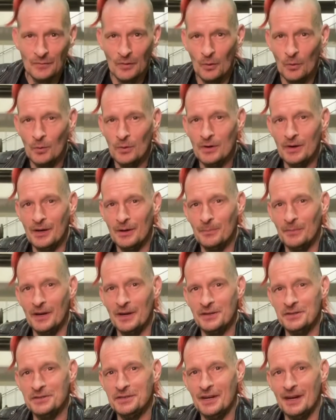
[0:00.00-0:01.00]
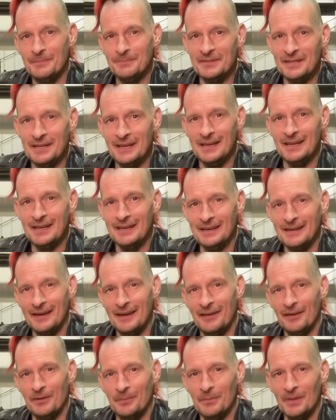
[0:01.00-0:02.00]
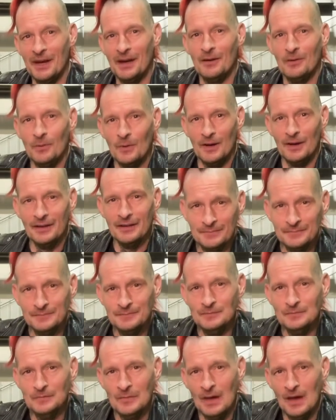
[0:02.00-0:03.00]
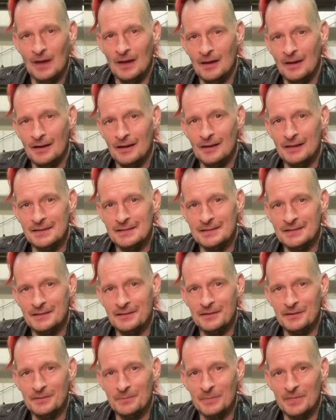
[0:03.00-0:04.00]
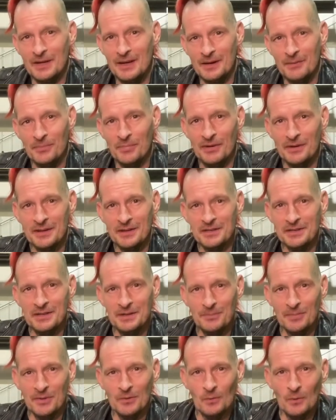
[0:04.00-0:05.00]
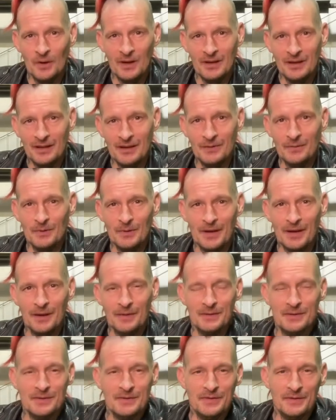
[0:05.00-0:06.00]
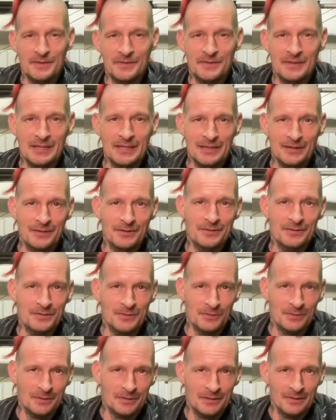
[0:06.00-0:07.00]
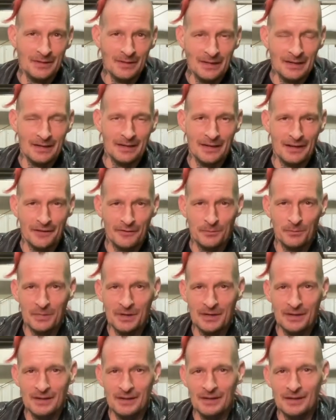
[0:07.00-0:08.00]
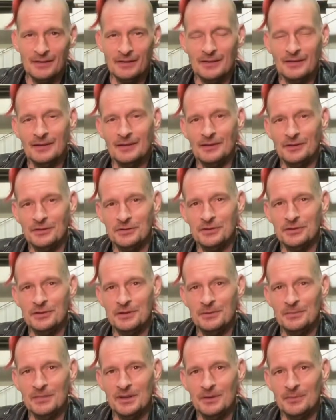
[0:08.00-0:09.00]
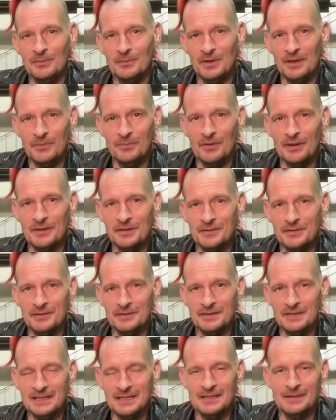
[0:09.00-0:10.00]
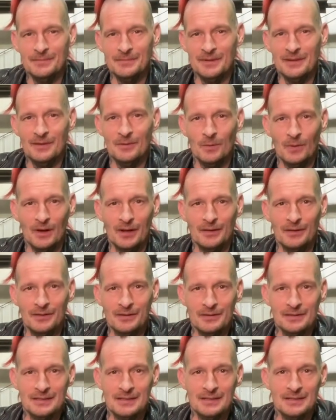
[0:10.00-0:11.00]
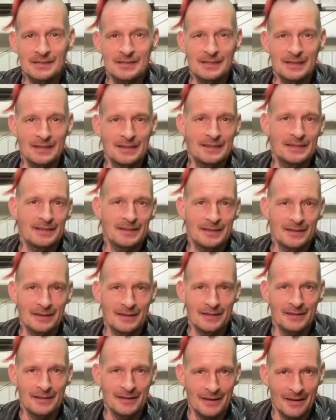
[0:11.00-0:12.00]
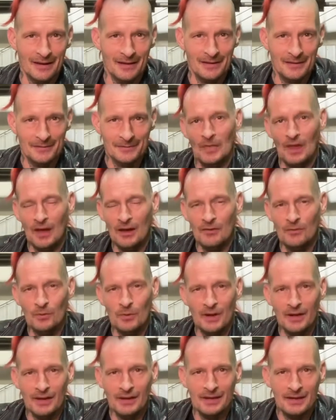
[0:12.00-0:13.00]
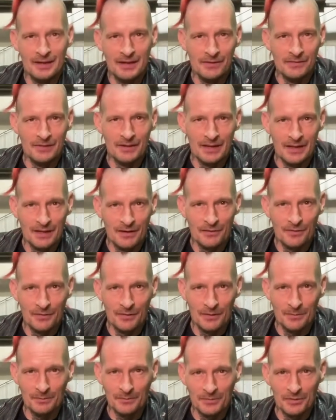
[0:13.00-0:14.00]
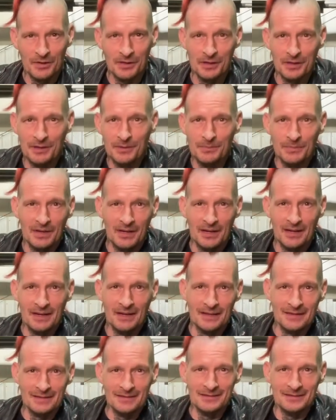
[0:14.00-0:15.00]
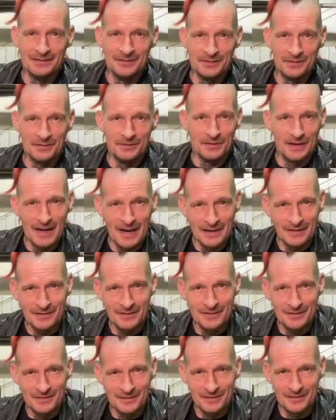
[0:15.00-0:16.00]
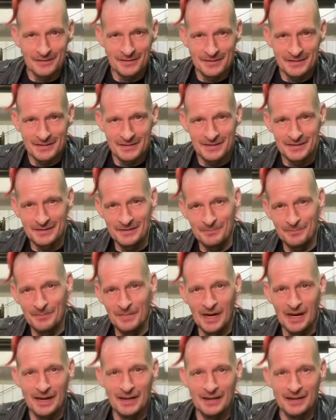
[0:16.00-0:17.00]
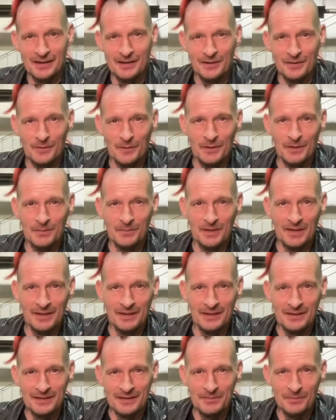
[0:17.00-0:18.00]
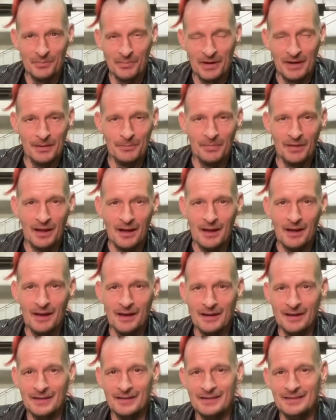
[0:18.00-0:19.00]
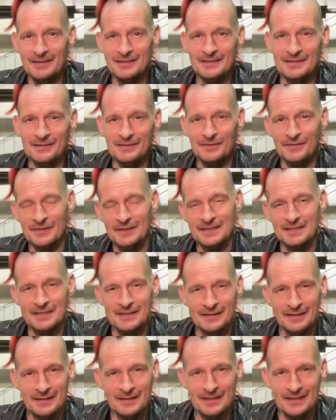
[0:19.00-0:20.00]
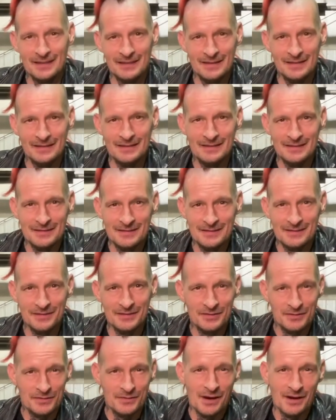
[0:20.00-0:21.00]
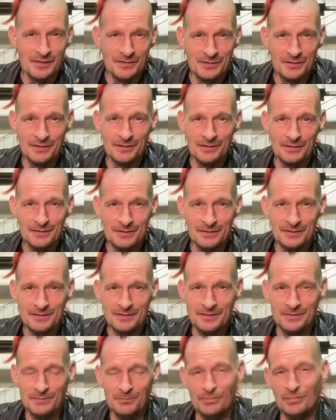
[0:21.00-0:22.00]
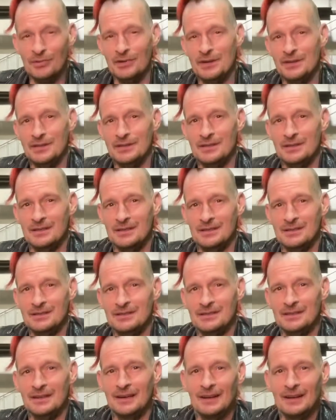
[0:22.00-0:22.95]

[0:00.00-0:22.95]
We're at my shop today at Hell 'N' Back Welding. I started my apprenticeship in welding when I was 15 years old and have been a journeyman B-pressure CWB welder since 1999. I've welded everything from combines to tractors to mining equipment, to pipelines to facilities to structures to bridges.